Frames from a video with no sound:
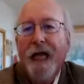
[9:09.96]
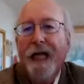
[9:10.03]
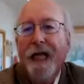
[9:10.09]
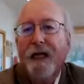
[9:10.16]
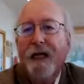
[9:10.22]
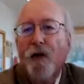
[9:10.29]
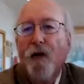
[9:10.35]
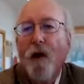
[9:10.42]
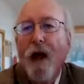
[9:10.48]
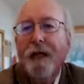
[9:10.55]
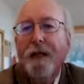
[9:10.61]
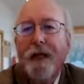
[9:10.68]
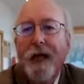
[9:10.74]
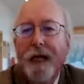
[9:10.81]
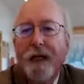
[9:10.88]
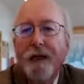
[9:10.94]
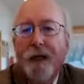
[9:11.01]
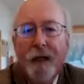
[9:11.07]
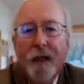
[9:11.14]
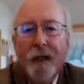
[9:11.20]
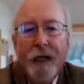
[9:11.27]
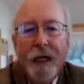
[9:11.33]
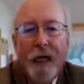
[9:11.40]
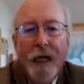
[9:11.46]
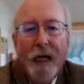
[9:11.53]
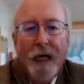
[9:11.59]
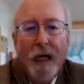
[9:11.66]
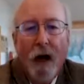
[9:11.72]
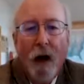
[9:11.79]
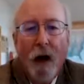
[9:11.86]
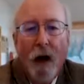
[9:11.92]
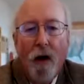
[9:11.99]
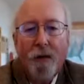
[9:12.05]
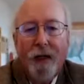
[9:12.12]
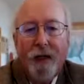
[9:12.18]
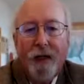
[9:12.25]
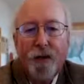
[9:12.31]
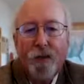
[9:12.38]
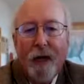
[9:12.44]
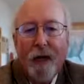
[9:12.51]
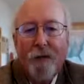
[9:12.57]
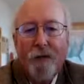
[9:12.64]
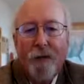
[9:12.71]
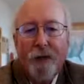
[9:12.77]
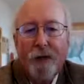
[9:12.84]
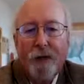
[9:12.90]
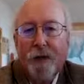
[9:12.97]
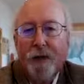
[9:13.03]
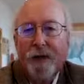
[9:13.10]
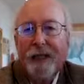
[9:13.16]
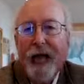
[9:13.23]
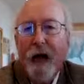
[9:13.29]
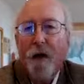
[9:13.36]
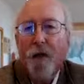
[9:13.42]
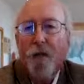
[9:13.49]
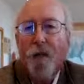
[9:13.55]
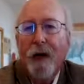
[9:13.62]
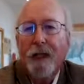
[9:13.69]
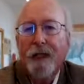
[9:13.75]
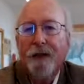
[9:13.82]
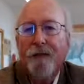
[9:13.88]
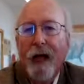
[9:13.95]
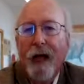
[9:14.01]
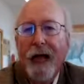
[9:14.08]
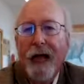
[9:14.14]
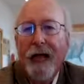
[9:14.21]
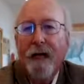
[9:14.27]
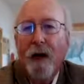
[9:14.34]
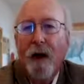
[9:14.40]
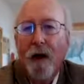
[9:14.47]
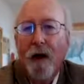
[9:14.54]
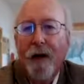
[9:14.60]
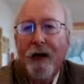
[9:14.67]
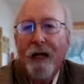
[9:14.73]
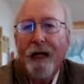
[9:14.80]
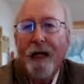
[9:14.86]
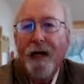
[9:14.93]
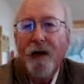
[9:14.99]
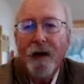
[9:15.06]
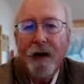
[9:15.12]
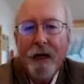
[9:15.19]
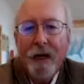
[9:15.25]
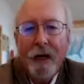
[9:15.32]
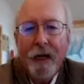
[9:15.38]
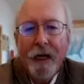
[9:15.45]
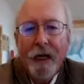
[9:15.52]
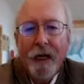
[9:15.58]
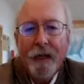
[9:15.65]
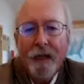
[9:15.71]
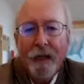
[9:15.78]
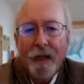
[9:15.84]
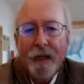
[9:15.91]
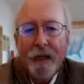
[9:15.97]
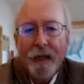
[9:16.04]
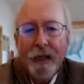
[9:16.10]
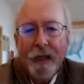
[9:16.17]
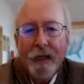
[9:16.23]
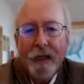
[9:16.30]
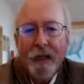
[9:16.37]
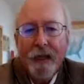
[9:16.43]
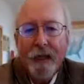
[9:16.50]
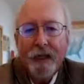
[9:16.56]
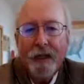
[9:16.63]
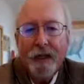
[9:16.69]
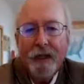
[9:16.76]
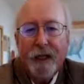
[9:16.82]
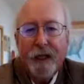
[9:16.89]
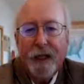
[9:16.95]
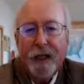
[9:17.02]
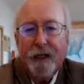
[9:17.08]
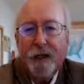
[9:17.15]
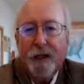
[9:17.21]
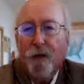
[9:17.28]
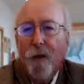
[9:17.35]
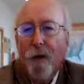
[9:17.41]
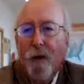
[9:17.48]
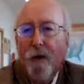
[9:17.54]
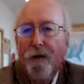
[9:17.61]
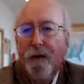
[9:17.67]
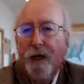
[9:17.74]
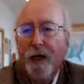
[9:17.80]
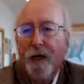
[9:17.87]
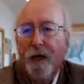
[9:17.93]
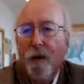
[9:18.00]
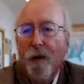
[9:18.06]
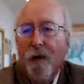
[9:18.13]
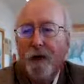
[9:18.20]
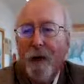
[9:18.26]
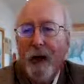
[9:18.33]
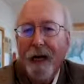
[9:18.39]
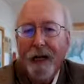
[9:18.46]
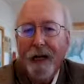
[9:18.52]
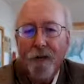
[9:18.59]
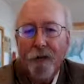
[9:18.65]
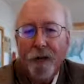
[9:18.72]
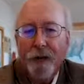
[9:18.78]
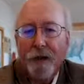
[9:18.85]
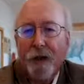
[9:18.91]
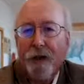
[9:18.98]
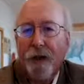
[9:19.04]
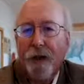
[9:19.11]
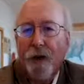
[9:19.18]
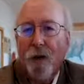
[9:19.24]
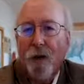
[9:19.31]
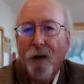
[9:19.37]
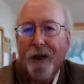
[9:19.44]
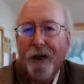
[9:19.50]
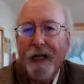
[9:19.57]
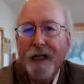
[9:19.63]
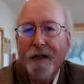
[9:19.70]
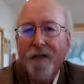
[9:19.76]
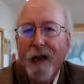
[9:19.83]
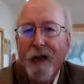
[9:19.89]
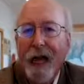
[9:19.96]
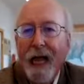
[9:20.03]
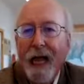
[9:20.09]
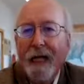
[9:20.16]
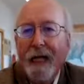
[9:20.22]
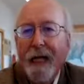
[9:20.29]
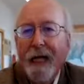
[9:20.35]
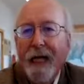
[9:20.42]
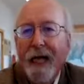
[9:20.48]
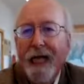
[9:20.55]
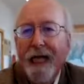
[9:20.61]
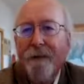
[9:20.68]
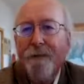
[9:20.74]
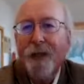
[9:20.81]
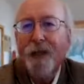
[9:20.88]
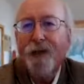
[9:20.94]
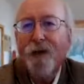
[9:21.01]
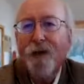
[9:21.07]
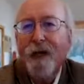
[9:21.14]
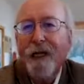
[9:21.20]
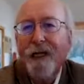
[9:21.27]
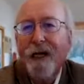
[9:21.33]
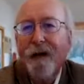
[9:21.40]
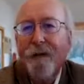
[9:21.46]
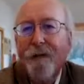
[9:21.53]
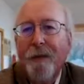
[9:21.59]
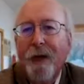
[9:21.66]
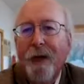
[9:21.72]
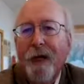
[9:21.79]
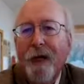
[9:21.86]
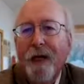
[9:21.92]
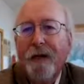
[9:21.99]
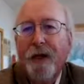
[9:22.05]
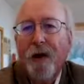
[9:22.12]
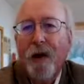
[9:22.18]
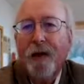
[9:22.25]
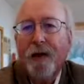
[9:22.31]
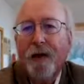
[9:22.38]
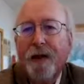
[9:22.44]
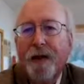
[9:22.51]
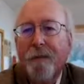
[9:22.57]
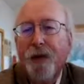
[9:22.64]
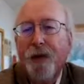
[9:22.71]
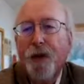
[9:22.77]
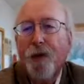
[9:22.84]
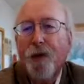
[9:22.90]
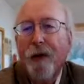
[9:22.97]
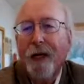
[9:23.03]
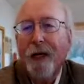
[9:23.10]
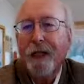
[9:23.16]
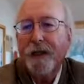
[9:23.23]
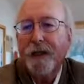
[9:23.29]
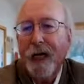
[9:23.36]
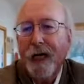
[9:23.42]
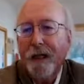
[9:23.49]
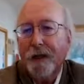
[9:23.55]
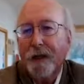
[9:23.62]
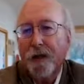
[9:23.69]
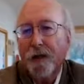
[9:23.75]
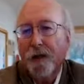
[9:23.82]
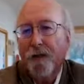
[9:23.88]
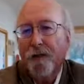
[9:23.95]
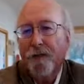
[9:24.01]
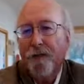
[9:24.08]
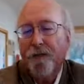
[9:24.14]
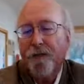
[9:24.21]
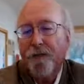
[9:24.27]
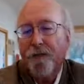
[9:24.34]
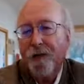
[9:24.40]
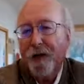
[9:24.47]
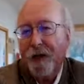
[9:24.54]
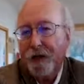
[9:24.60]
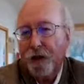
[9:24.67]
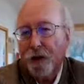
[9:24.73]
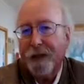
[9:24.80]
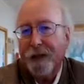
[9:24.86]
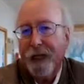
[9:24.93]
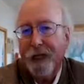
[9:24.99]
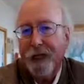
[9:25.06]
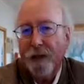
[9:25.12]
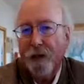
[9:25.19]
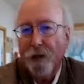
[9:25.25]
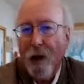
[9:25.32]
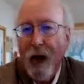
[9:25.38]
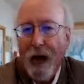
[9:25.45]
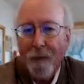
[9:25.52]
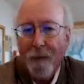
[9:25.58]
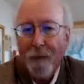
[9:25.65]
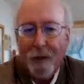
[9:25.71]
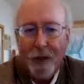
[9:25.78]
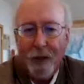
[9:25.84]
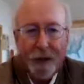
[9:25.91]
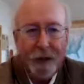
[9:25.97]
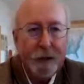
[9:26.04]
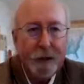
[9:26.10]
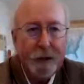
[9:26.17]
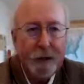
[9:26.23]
In cross section, all of these red ones on the southwest flank are here. This is the corresponding ones on the northeast flank. And in between them, there are some pure extensional fissures and grabens.